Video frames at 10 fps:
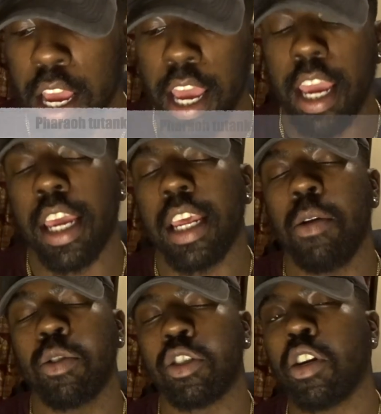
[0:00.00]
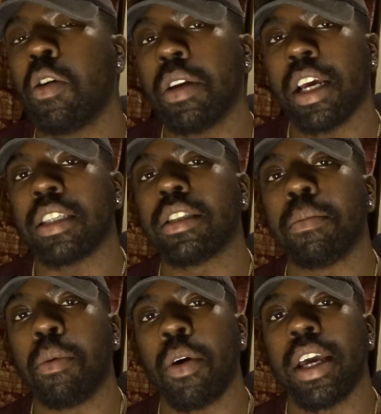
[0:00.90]
And he was known as the
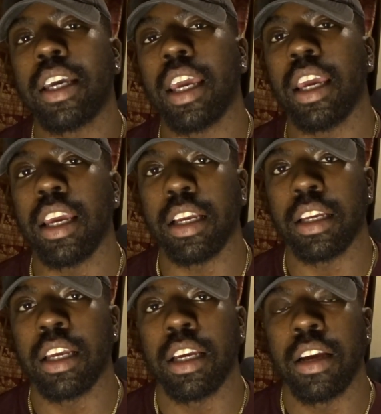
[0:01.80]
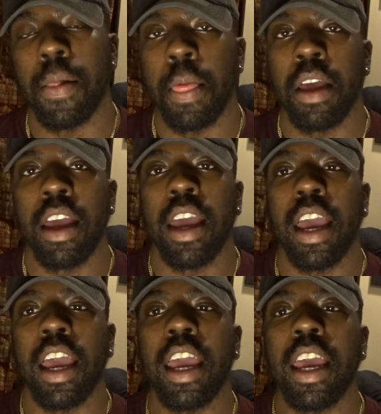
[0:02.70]
boy king
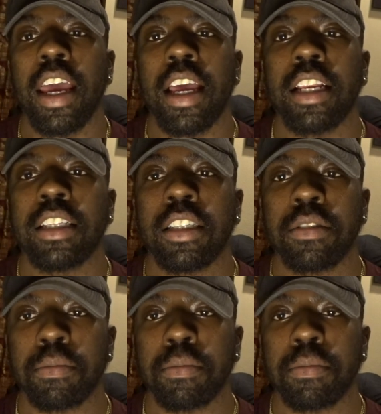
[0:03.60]
and